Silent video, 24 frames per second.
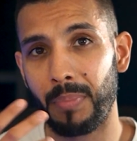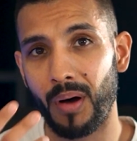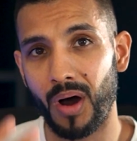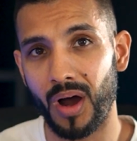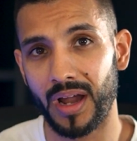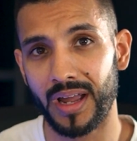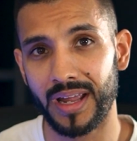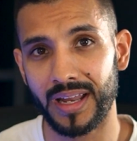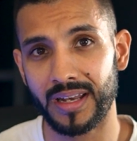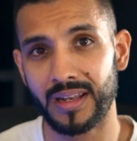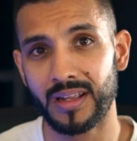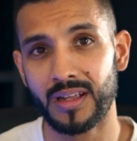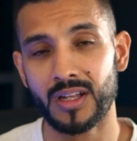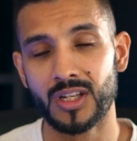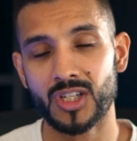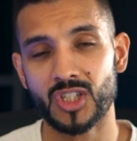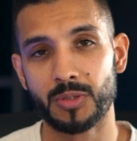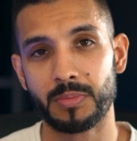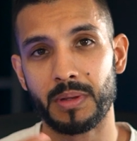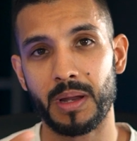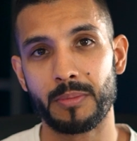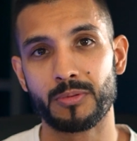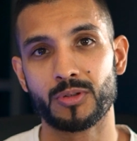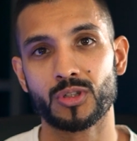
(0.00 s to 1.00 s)
buy-in
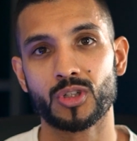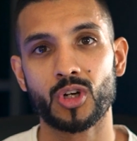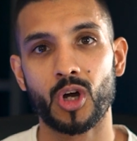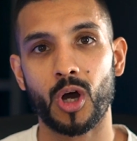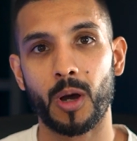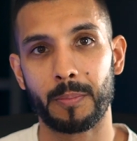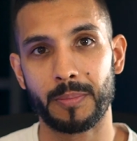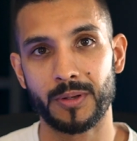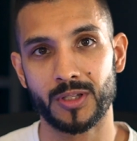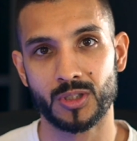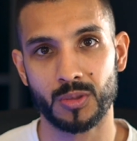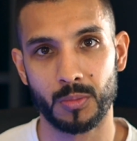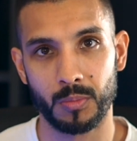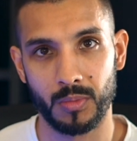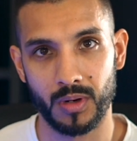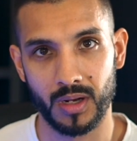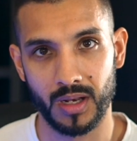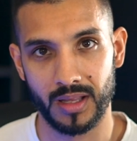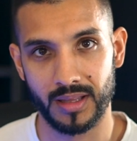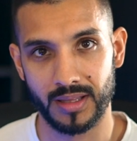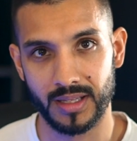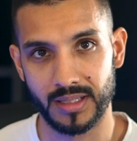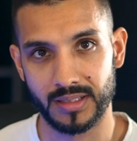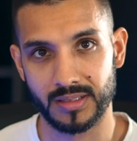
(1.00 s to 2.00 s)
to be able to copy someone
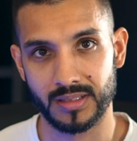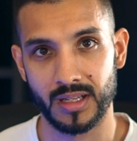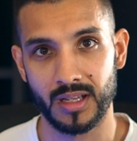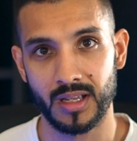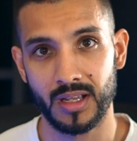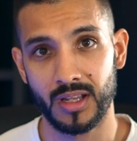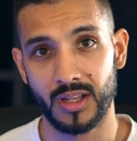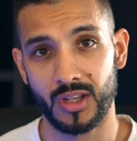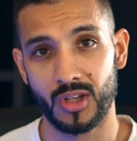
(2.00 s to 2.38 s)
like this.